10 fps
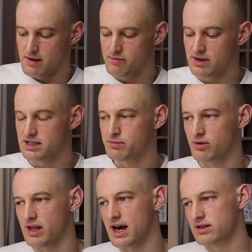
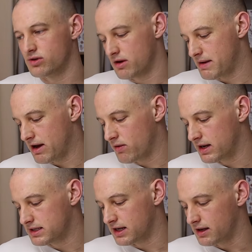principle that I talk about
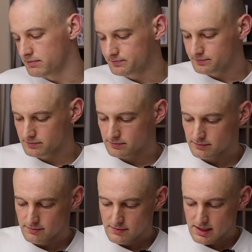quite a lot.
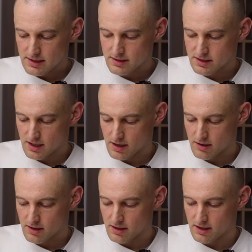So
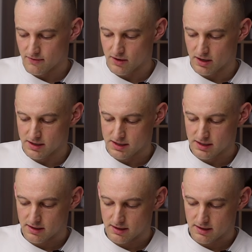you've got
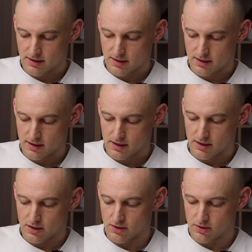
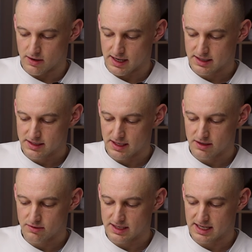your
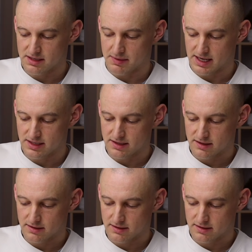external database.